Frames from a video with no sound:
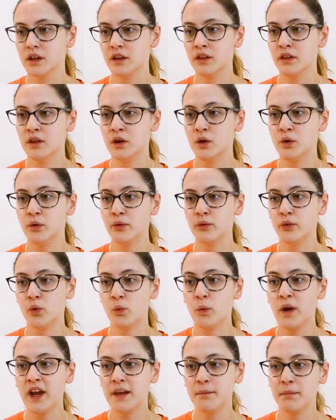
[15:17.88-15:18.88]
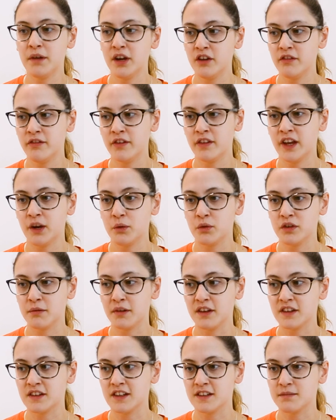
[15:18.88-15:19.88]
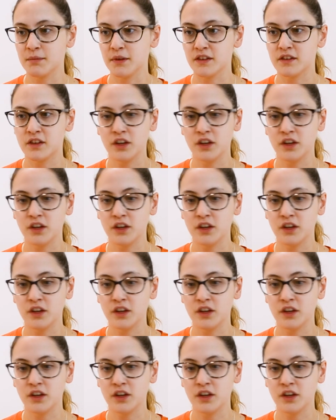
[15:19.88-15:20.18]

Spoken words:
the wait period for that was about 6 months.